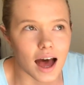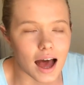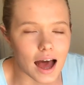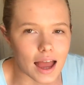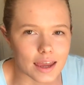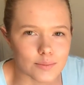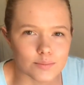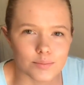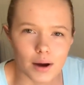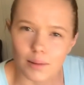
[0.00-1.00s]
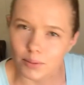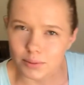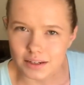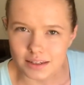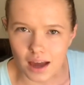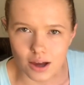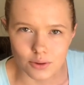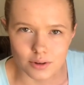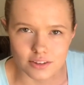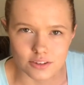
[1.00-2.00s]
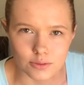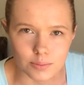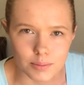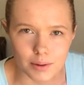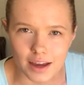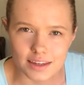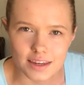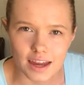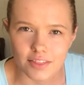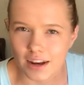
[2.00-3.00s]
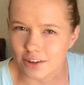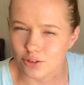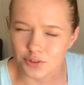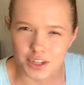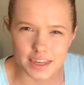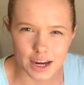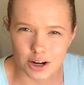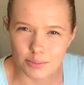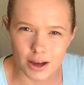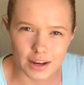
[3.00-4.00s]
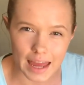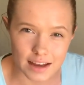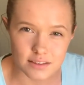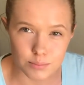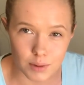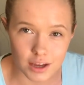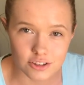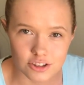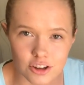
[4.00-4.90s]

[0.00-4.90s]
I'm probably not going to be buying again, that I don't really care about as much.